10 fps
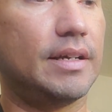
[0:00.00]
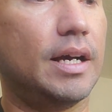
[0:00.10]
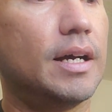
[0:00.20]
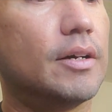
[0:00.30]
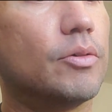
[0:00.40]

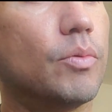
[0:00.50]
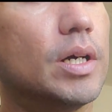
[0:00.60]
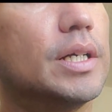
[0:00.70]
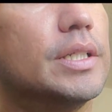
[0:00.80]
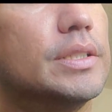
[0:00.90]

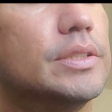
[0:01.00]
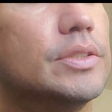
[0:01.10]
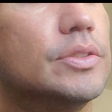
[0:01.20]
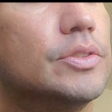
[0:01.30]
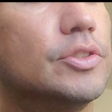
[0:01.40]

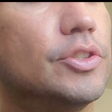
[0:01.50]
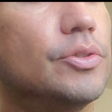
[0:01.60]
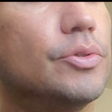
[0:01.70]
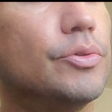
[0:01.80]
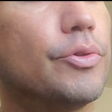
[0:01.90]
1,
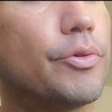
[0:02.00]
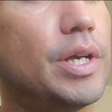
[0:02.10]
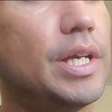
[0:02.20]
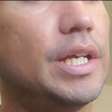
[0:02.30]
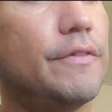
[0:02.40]
2,
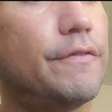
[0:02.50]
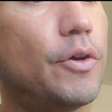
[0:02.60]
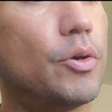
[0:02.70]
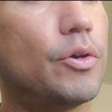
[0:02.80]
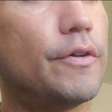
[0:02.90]
3,
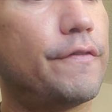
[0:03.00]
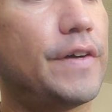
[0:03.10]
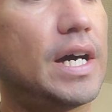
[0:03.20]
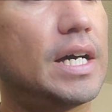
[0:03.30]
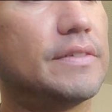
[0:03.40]
4,
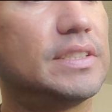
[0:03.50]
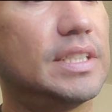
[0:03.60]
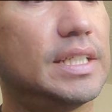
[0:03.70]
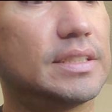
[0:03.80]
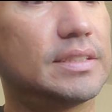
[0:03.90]
5,
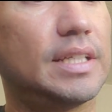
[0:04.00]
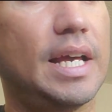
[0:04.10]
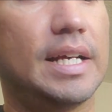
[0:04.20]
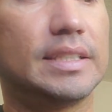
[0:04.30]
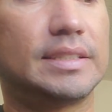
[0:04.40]
6,
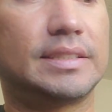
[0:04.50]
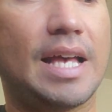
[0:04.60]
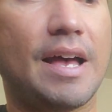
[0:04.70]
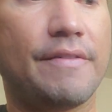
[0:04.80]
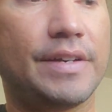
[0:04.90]

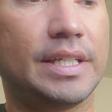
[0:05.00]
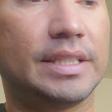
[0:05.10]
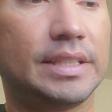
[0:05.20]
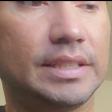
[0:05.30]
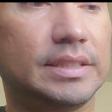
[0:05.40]

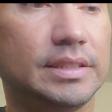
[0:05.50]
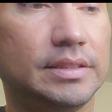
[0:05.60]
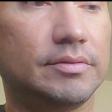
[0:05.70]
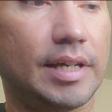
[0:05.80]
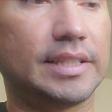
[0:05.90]

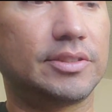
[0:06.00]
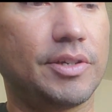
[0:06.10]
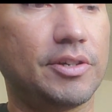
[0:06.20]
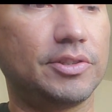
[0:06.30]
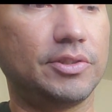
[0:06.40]
7, right? So
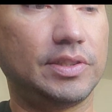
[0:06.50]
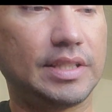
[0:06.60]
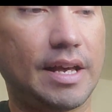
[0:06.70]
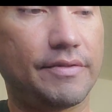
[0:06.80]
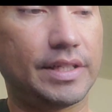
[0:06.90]
here's your
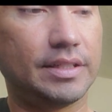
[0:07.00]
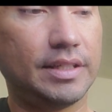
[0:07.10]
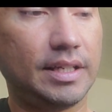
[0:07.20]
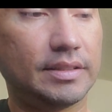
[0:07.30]
7.